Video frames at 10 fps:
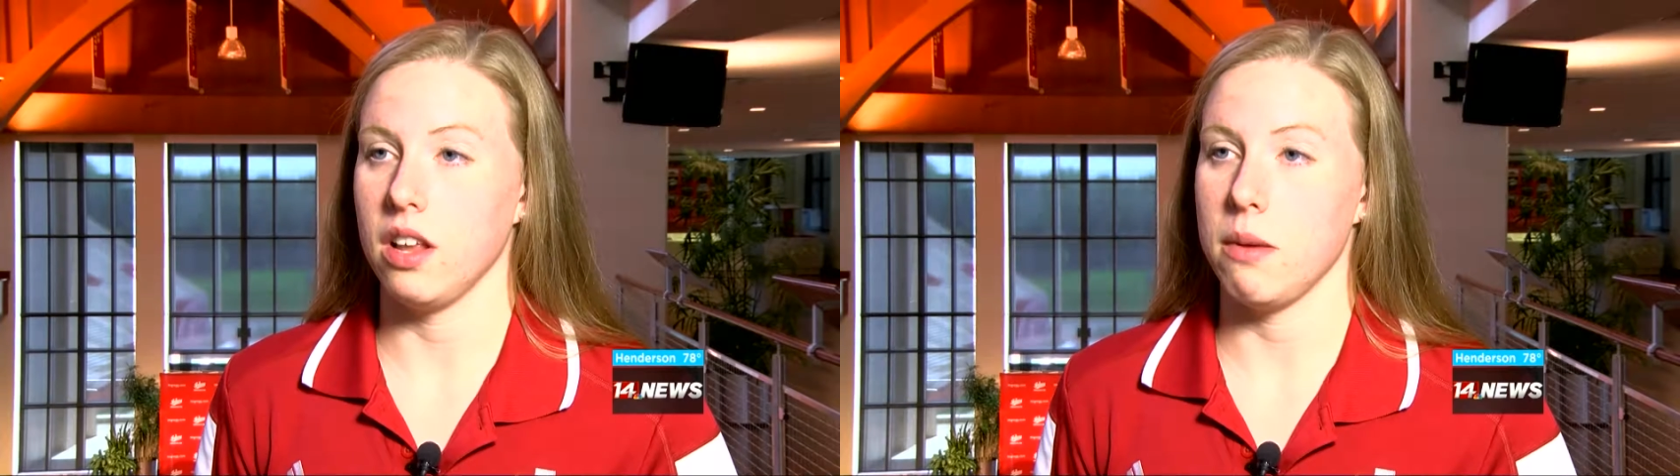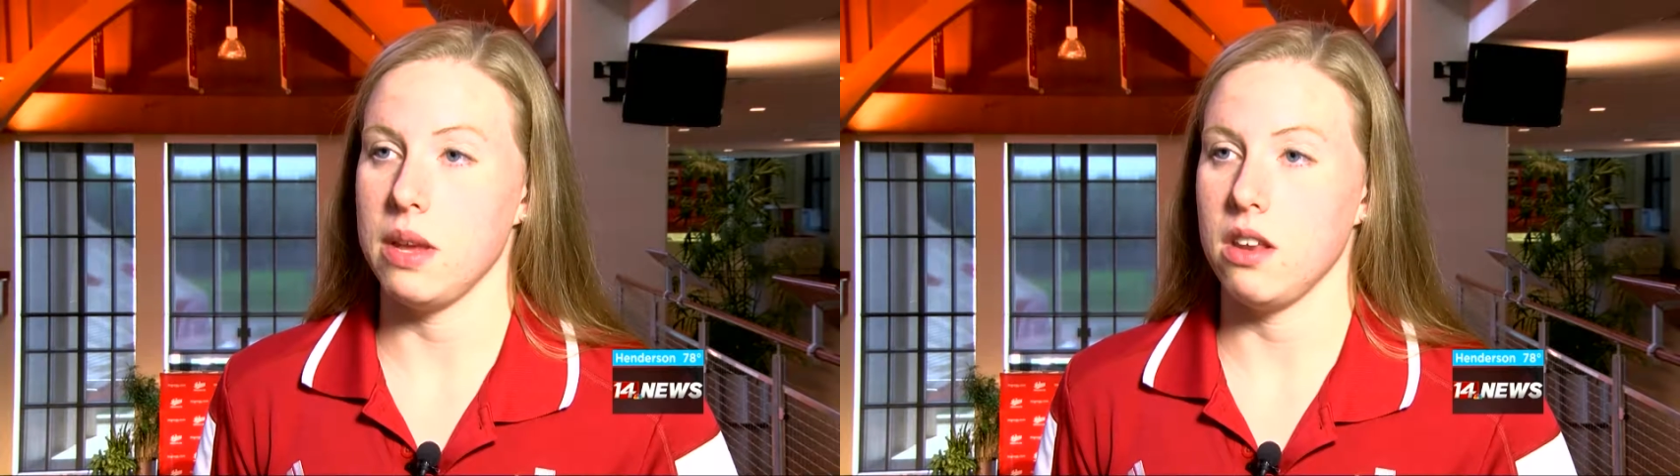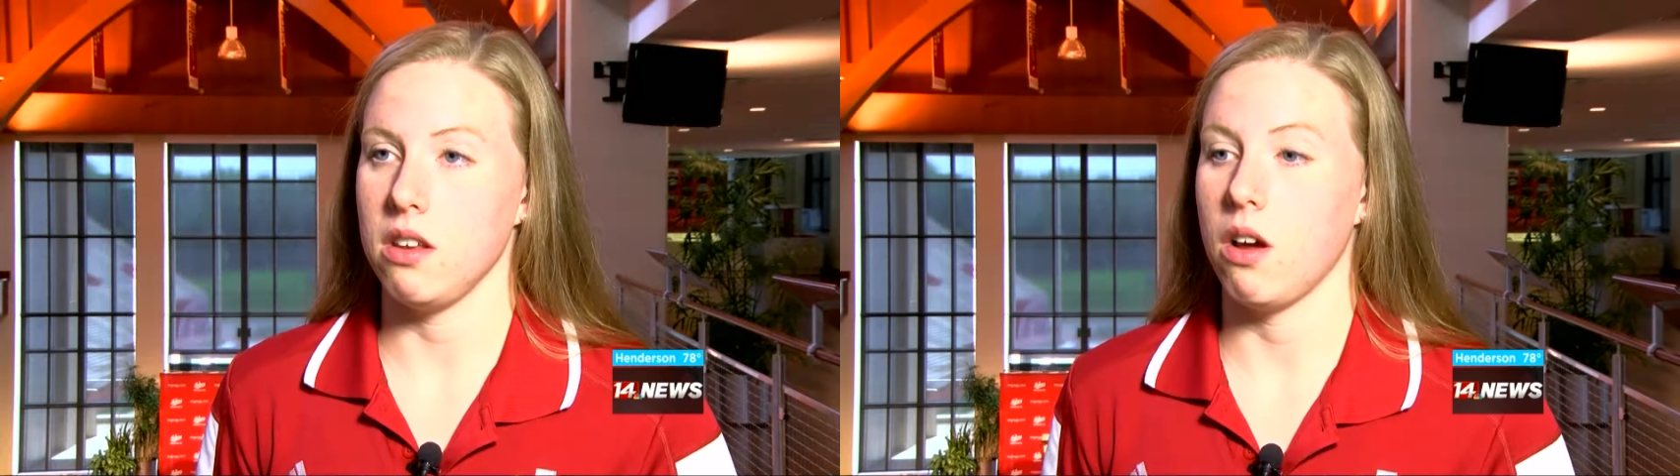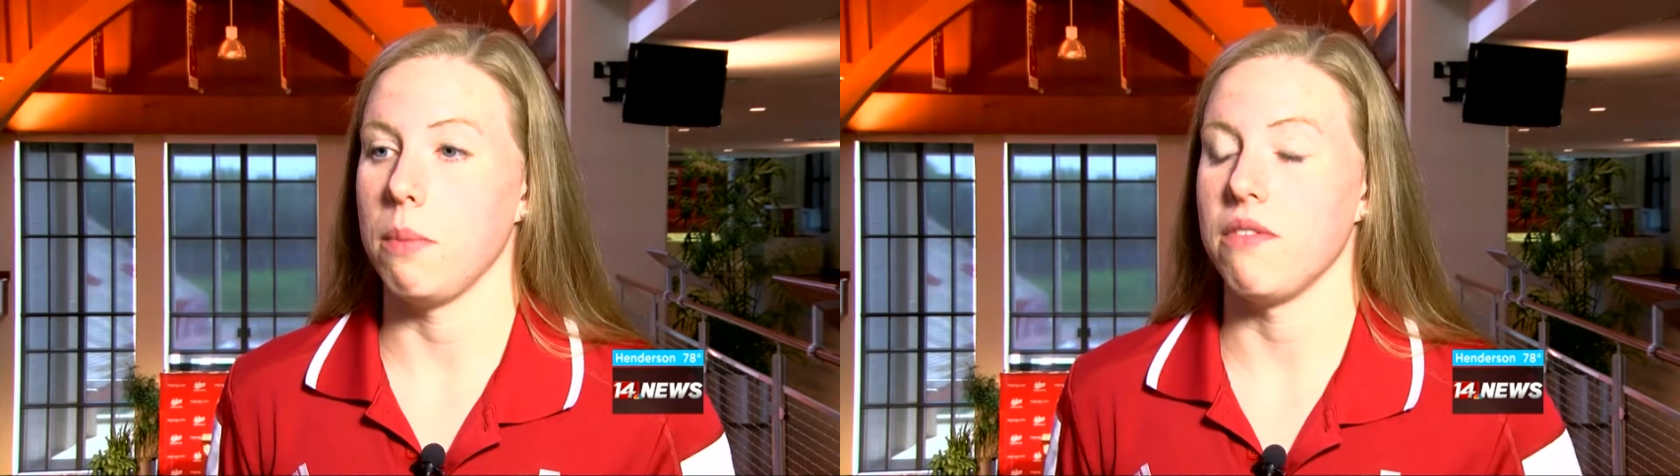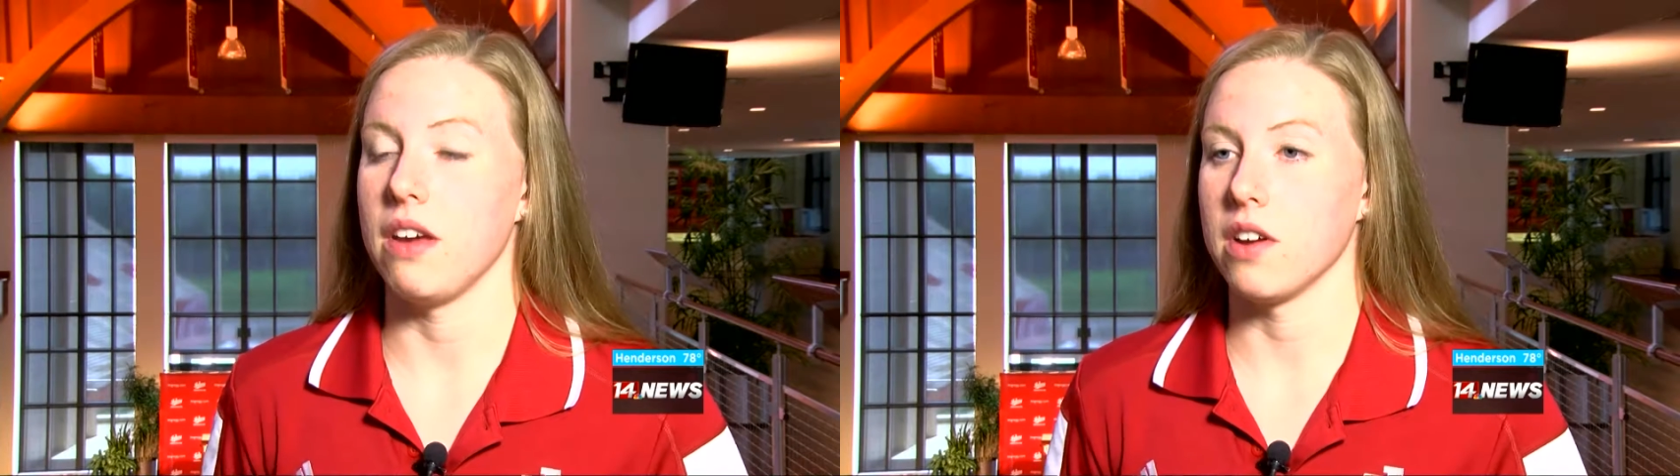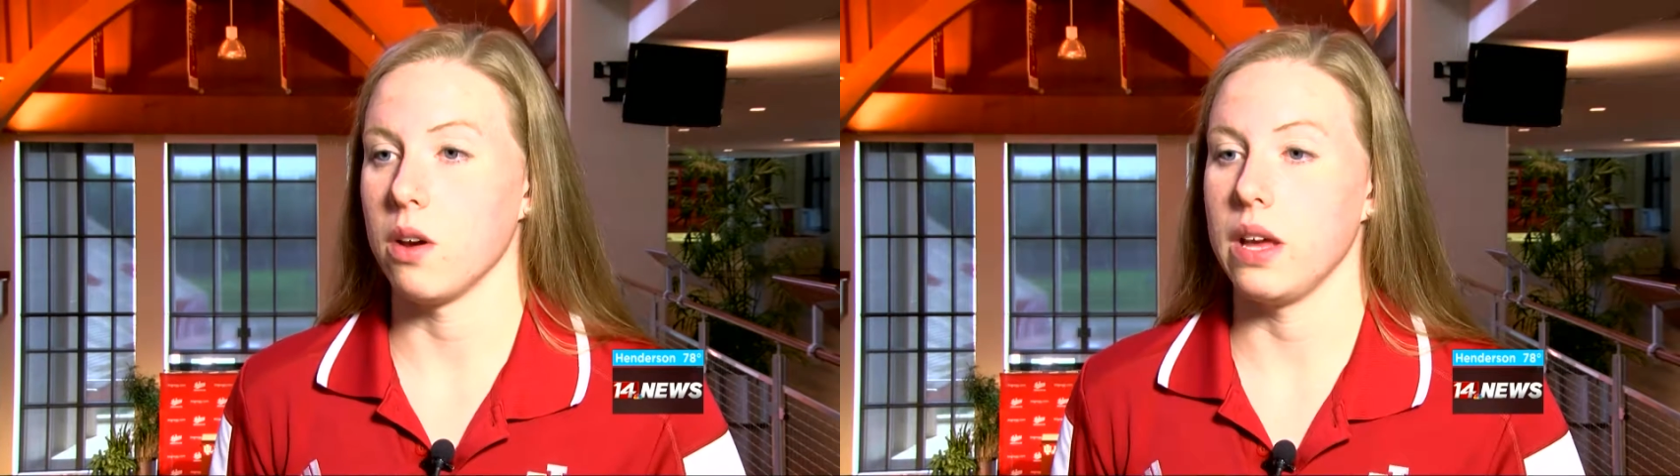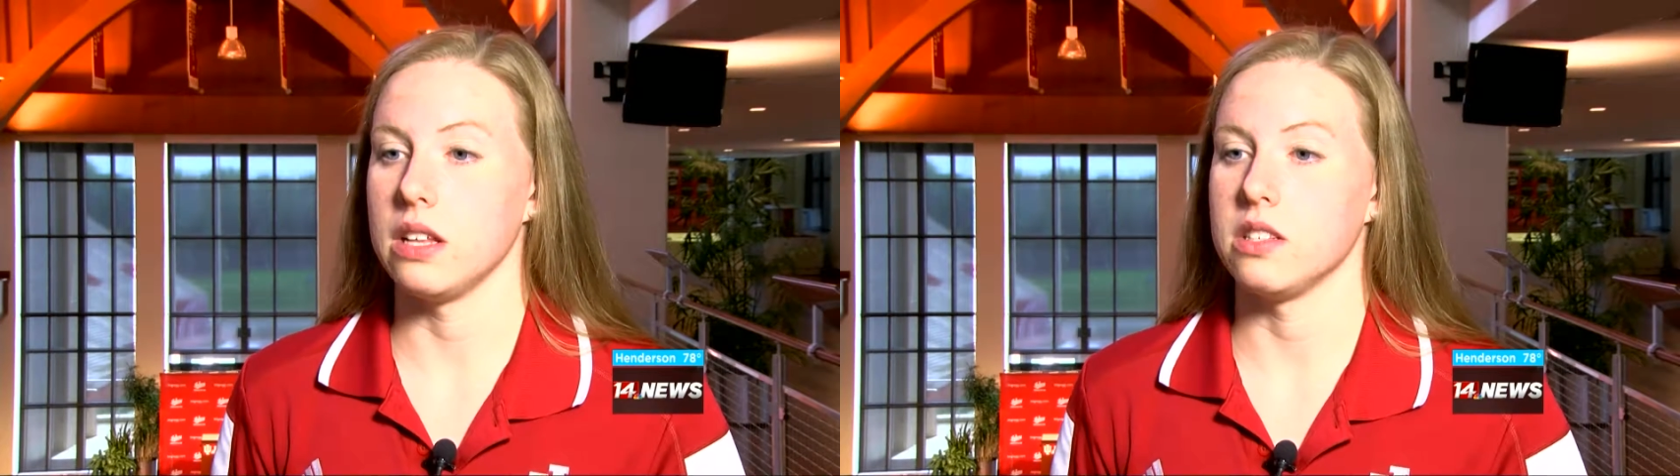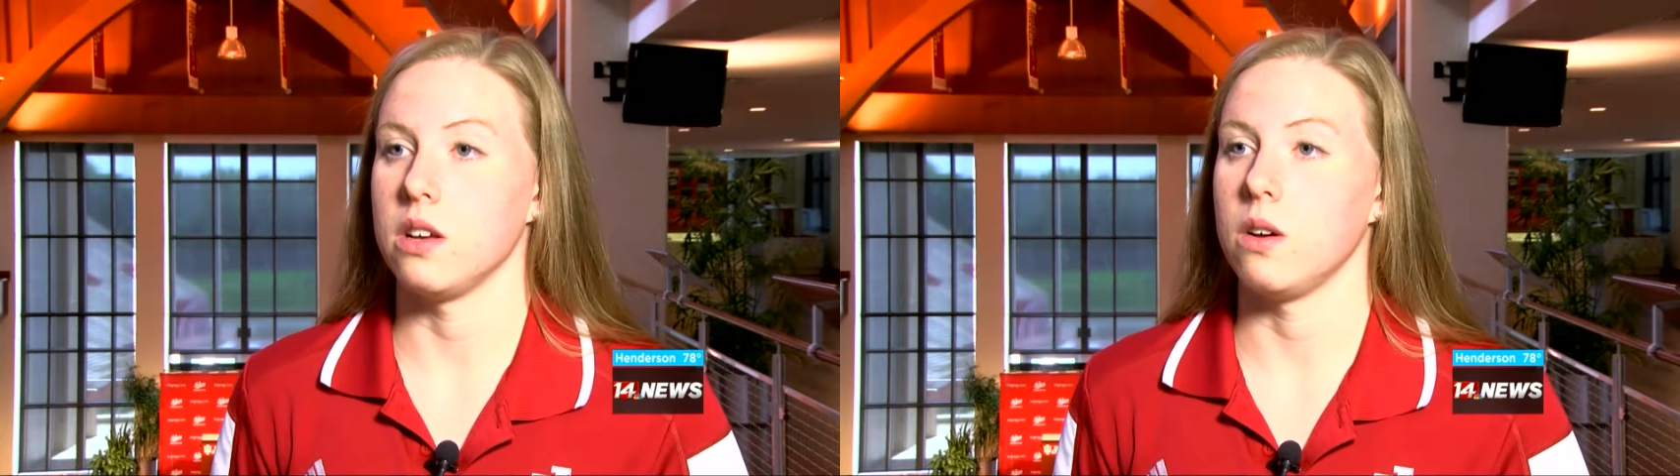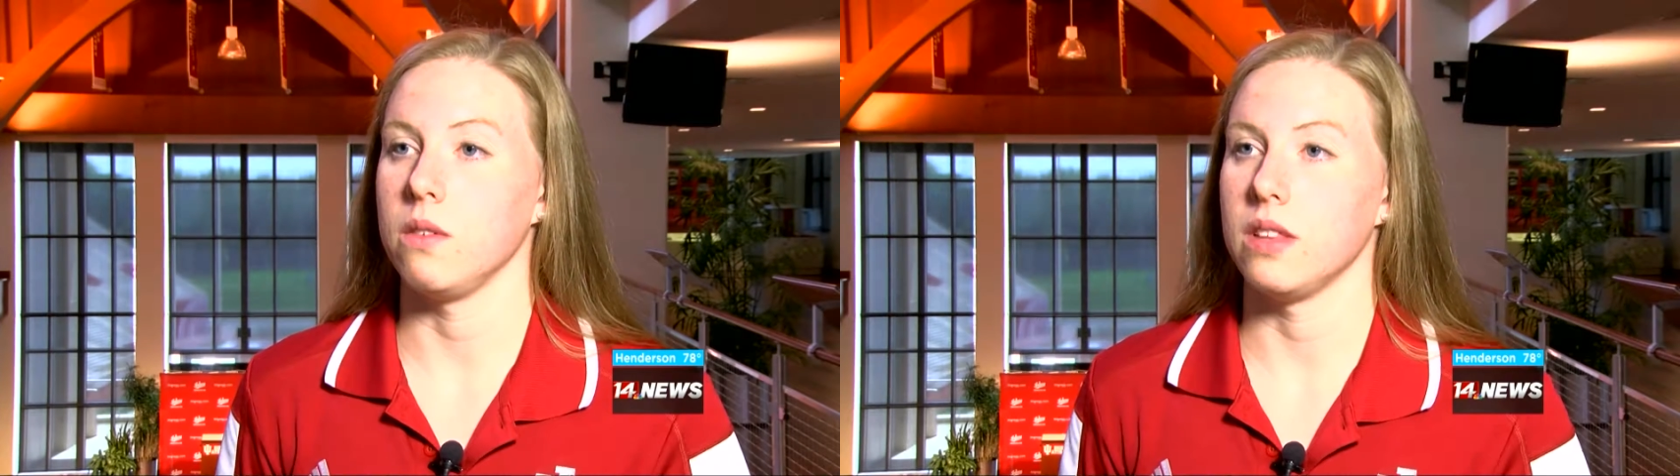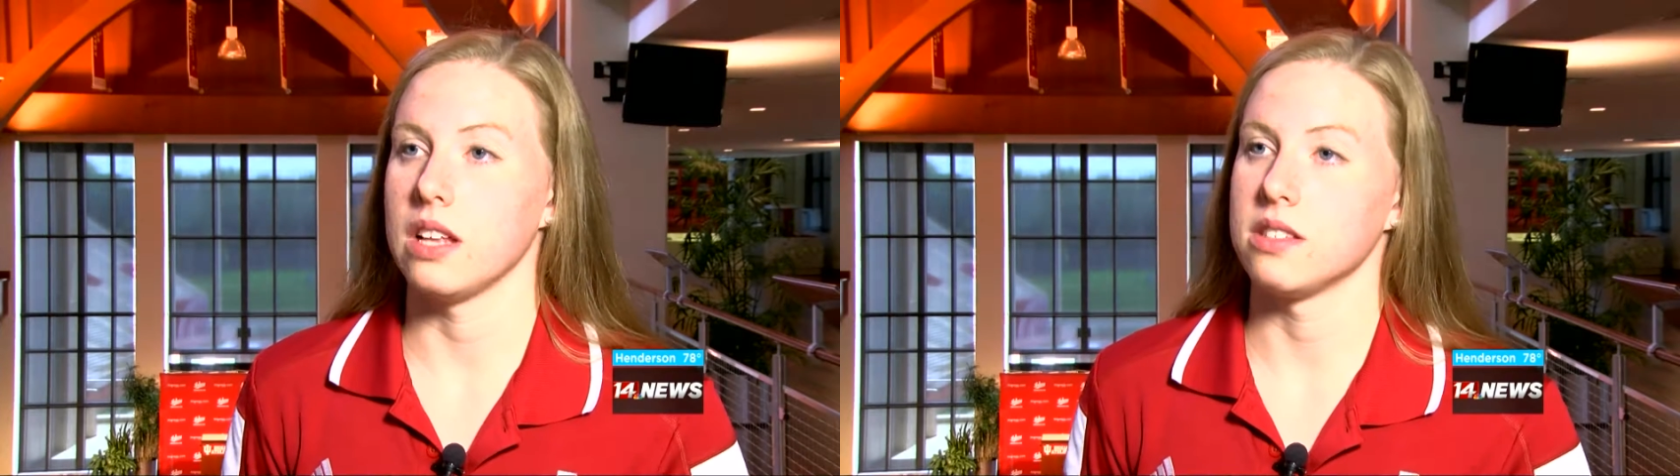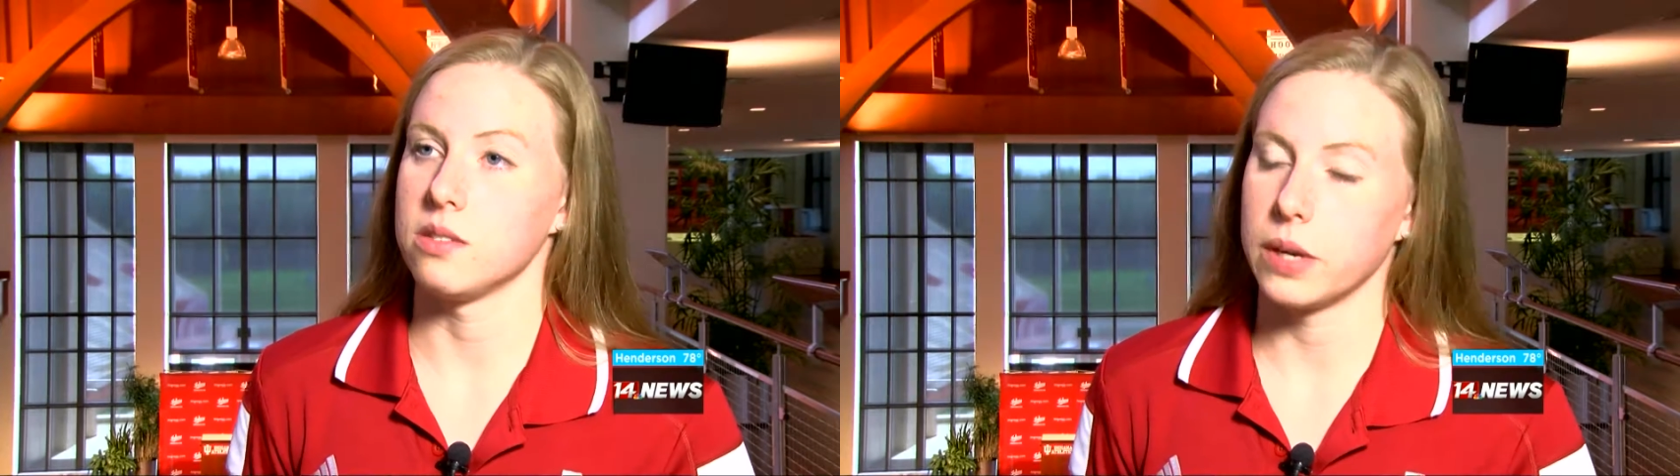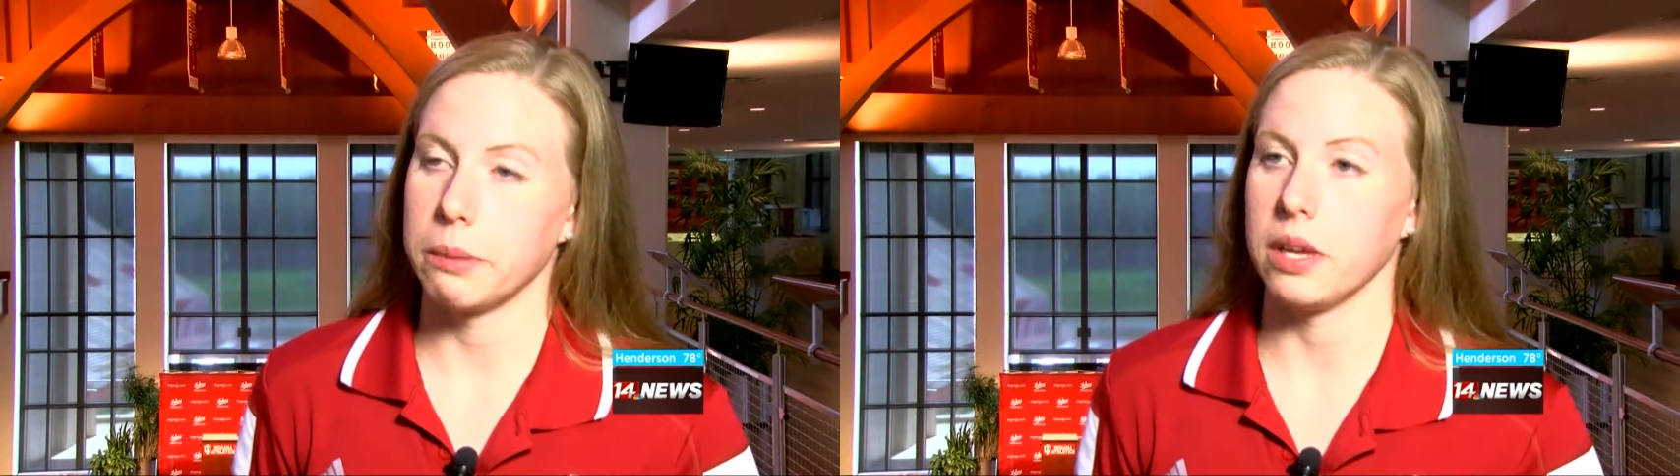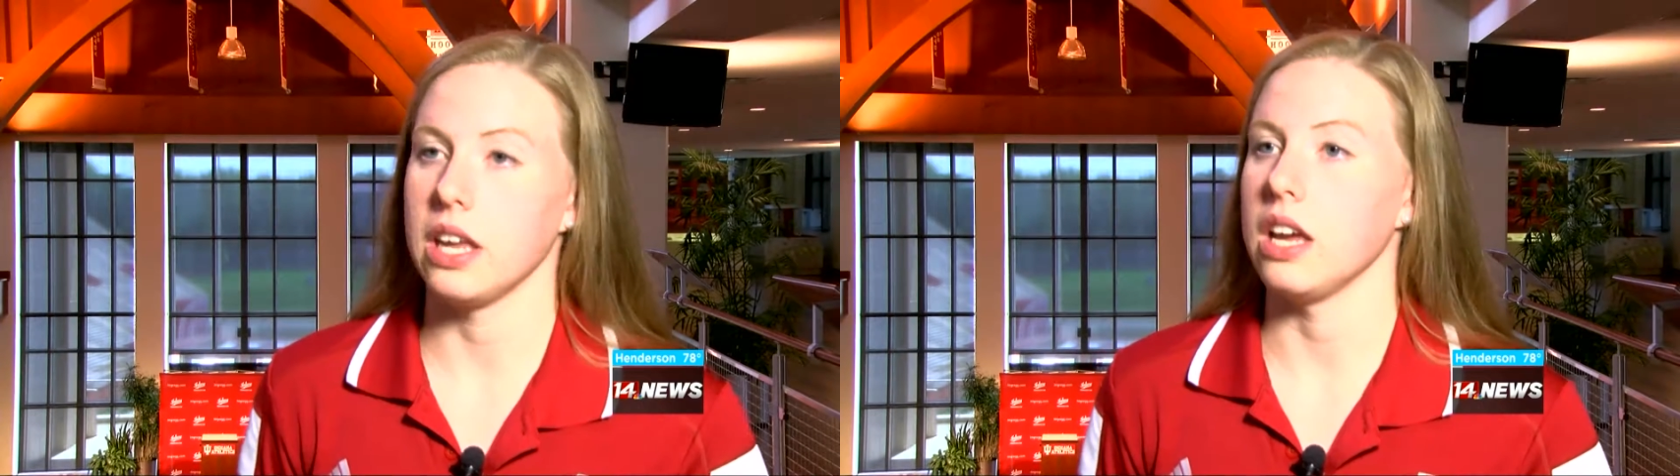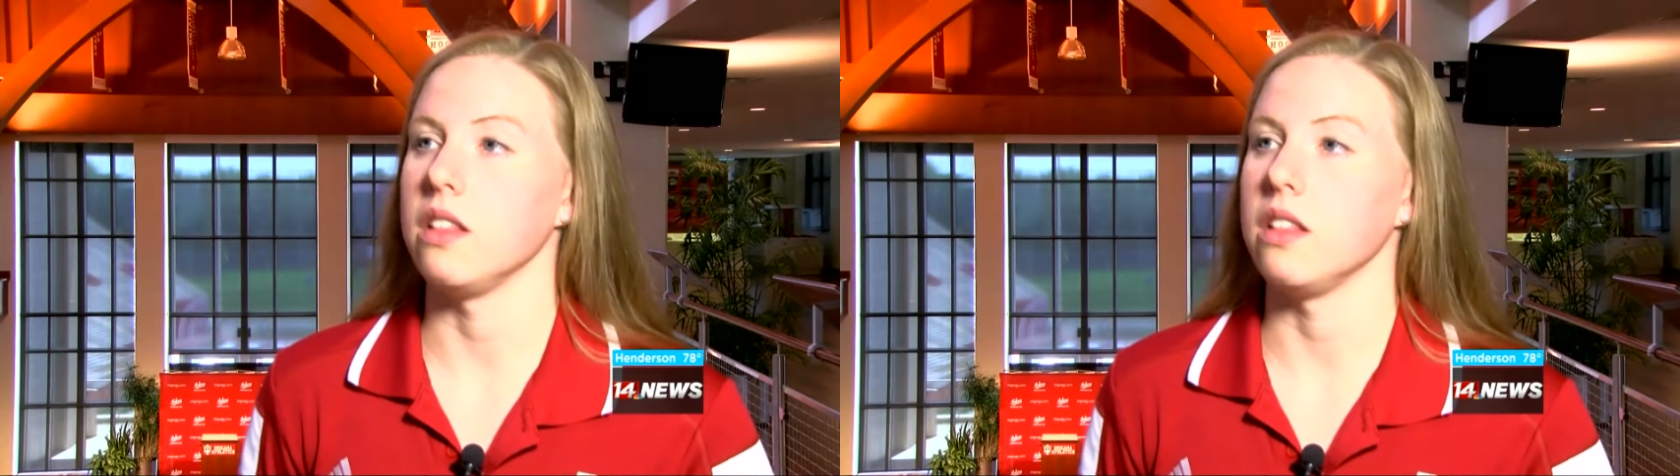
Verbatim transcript: I mean, you know, I'm the favorite going in, so that's where I'm looking.